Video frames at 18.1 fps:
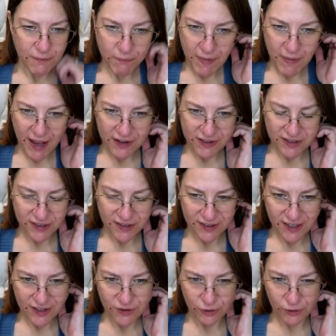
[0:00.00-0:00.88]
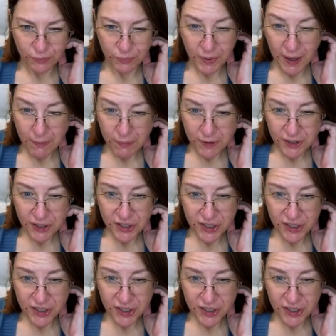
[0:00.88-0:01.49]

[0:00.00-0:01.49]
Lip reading: match the scheduled publish